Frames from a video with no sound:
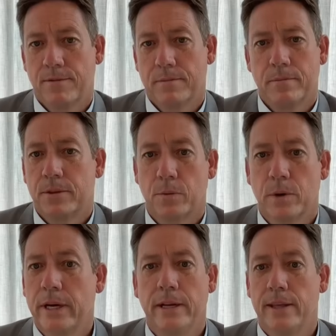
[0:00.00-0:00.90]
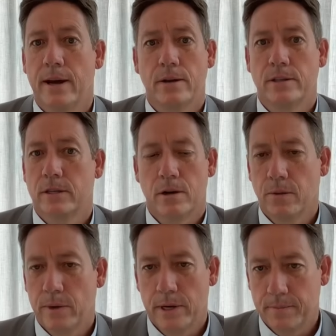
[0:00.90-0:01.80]
from $3,000 all
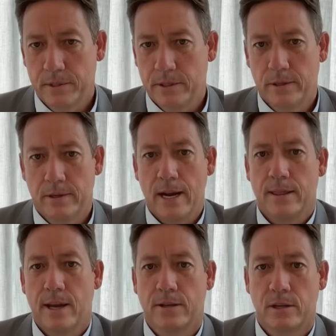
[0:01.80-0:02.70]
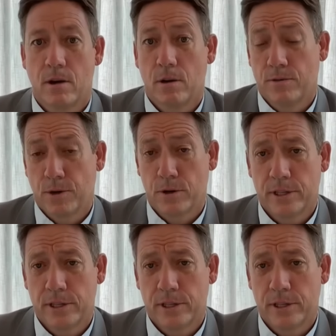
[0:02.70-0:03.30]
the way up to $8,000 for a